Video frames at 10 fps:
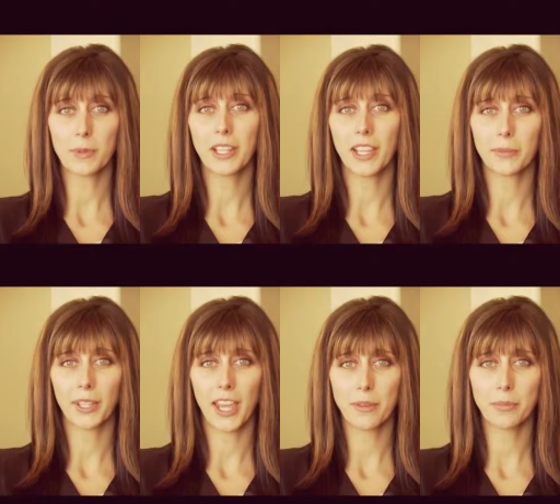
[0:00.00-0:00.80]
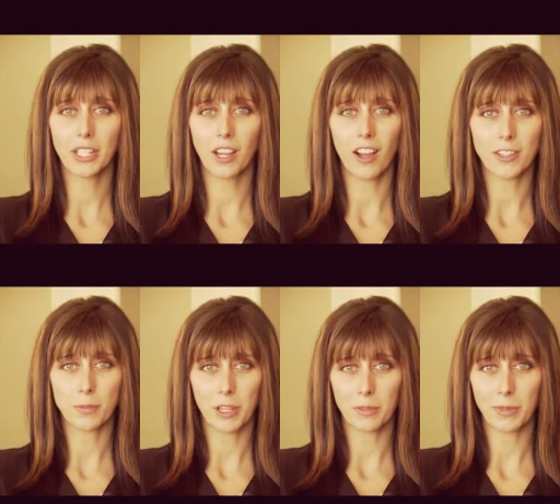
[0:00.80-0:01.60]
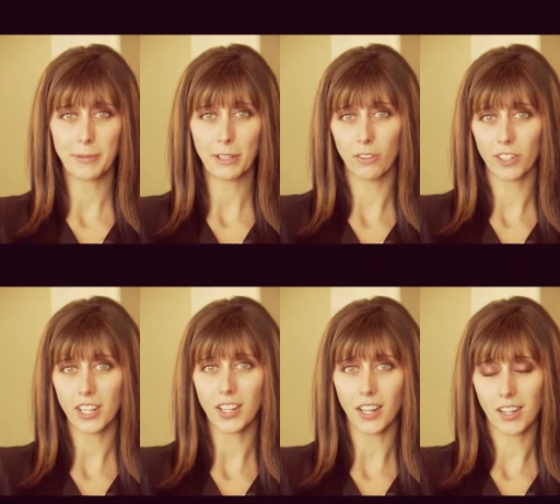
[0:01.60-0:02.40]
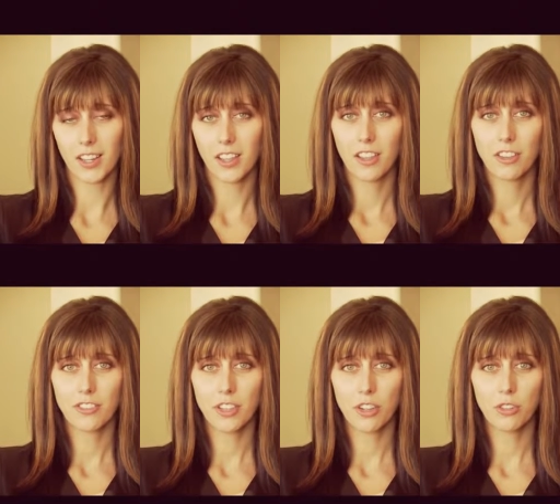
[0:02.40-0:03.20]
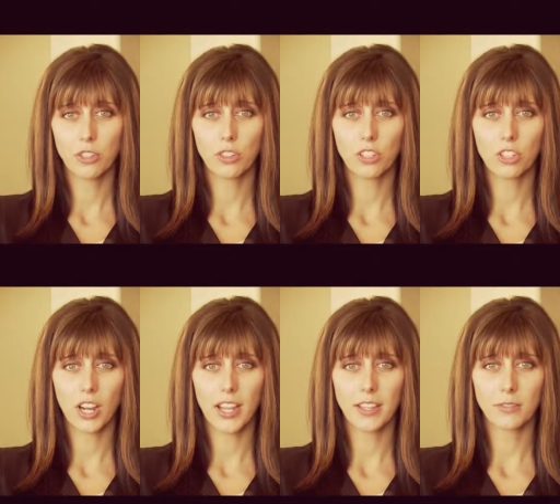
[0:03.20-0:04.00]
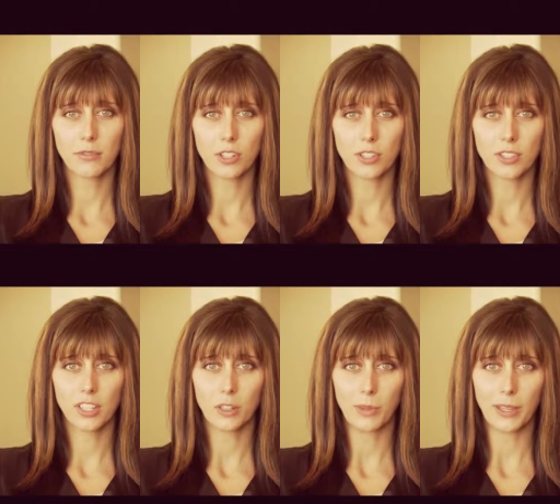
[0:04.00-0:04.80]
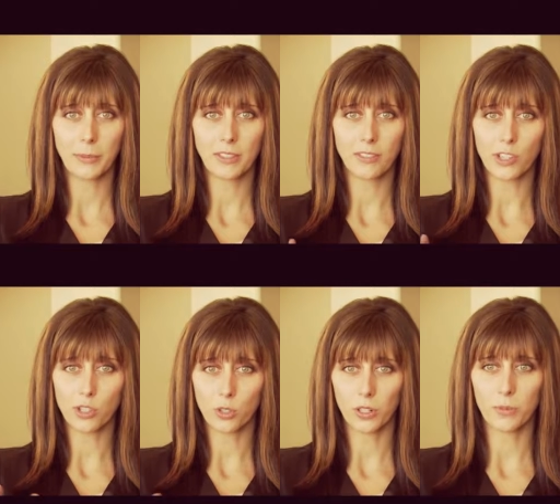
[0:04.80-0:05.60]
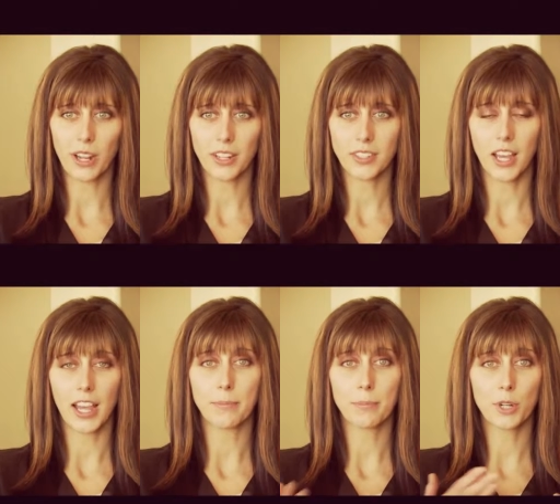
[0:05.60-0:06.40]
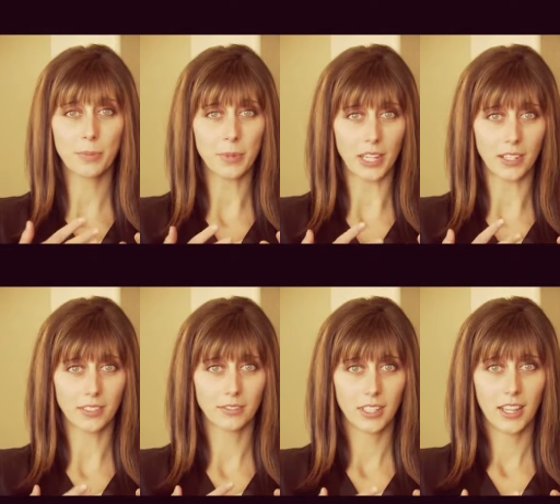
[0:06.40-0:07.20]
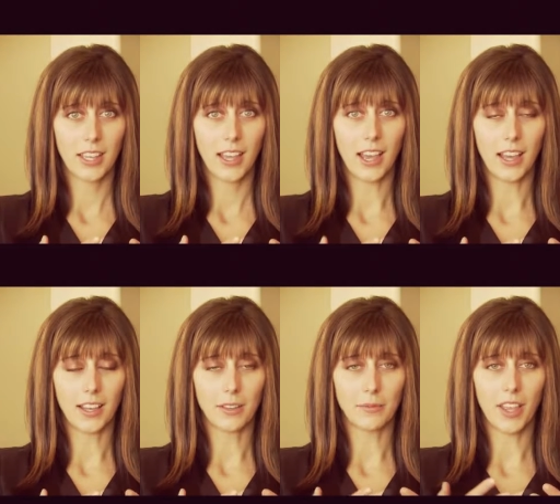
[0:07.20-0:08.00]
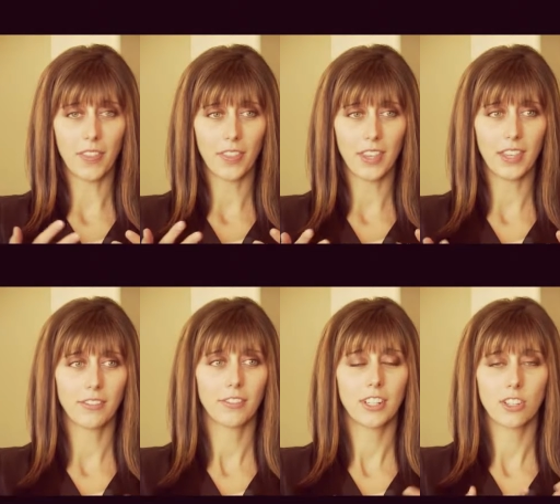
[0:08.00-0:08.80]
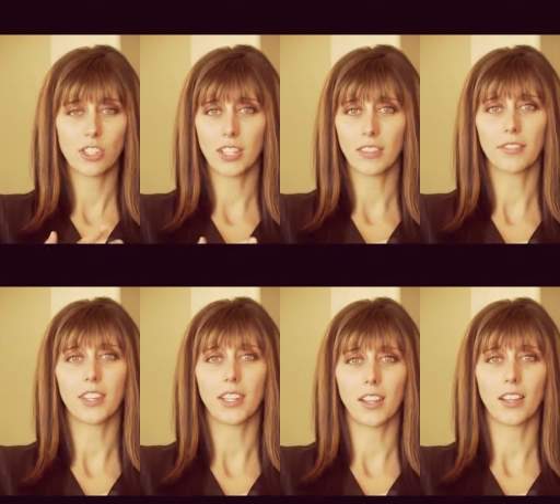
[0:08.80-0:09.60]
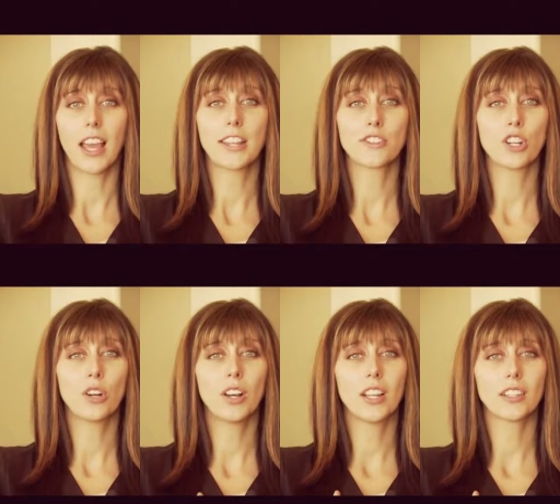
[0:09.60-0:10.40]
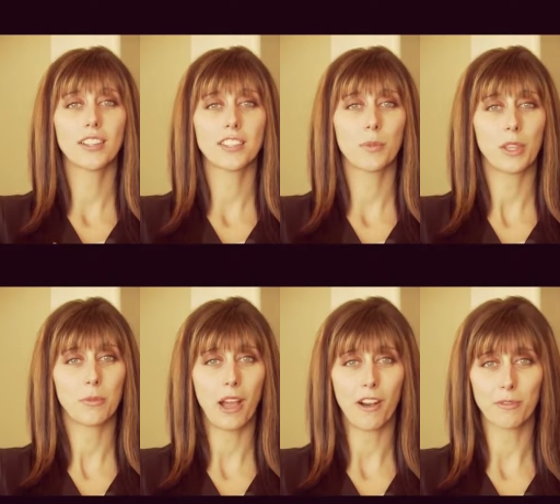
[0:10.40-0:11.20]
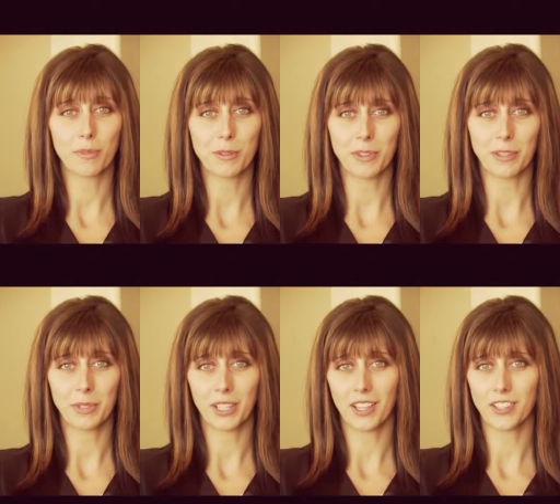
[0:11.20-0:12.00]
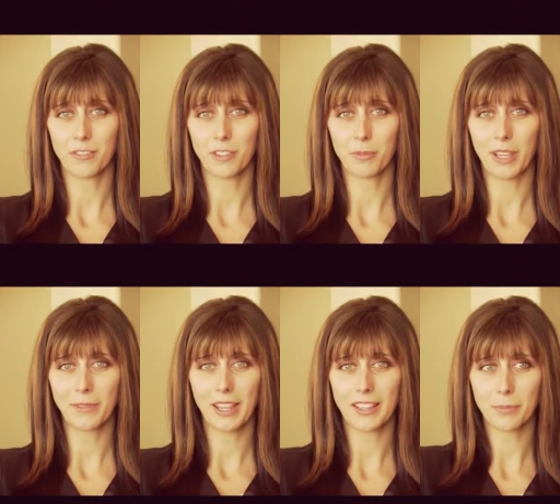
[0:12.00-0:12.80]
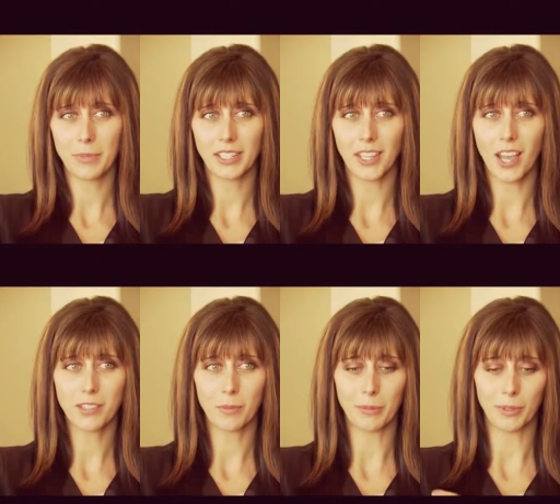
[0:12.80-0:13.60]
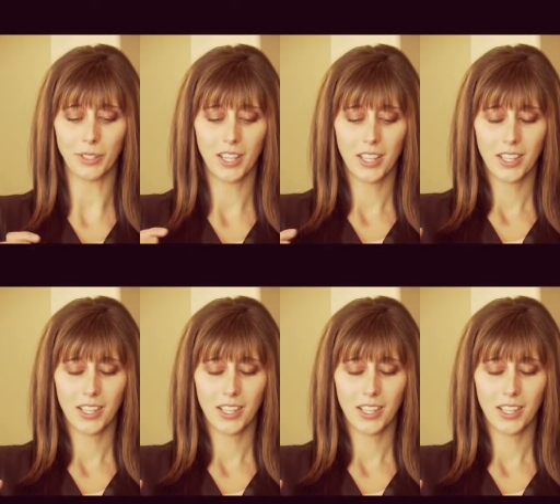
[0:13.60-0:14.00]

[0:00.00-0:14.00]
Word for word: spitting up can be caused by your baby overeating. So you could try nursing your baby for a shorter amount of time burping um, and then finishing the feeding. And don't underestimate the power of burping because if your baby has a big gas bubble,